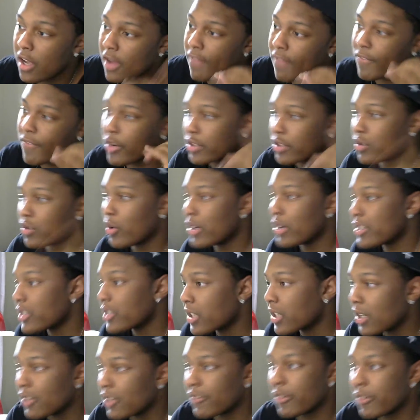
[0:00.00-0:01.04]
First question
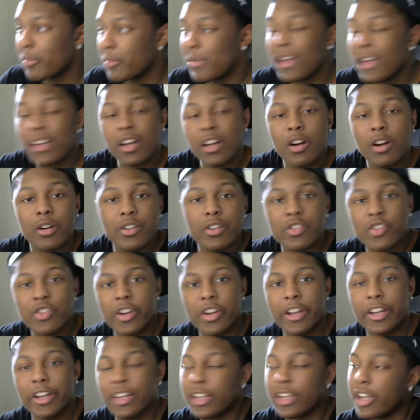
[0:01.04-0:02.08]
comes from Neko in
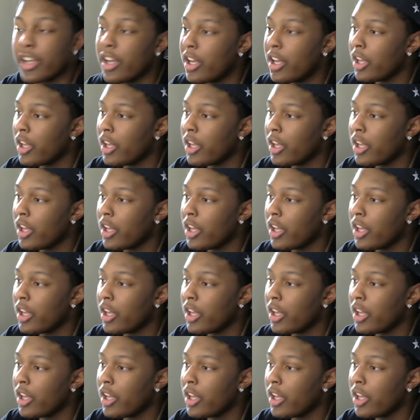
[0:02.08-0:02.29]
Training.